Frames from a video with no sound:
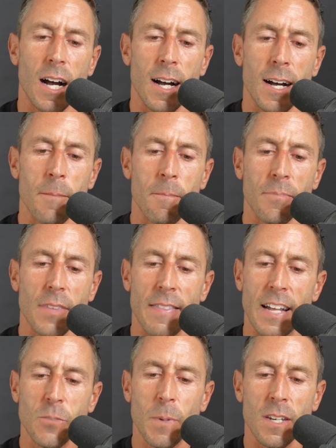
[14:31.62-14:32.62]
Um, and mm-hmm.
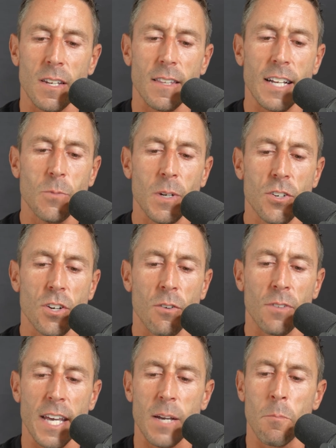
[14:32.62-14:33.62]
that's been that's been
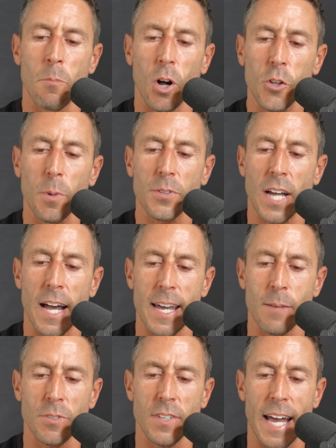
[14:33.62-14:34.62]
shown like multiple
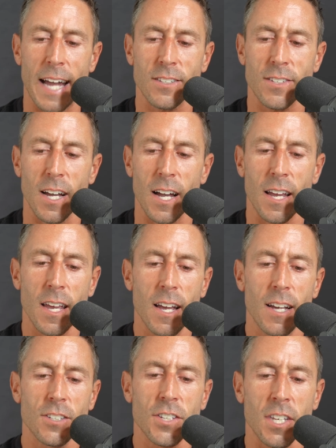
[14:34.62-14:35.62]
times that uh,
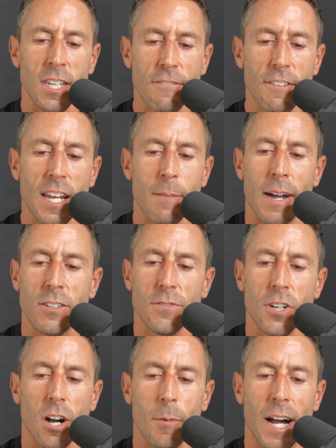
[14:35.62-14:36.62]
significant amounts
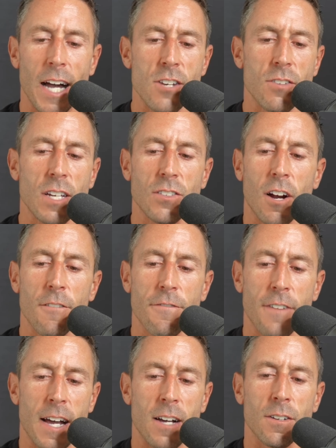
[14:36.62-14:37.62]
of carbohydrates are
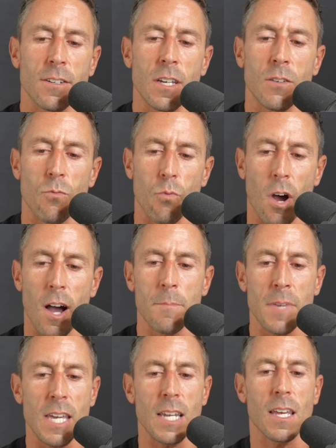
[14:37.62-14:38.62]
found in raw
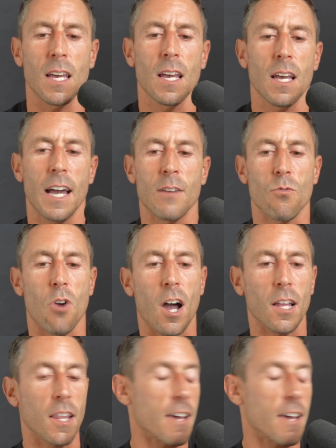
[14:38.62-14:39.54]
meat and raw mm-hmm.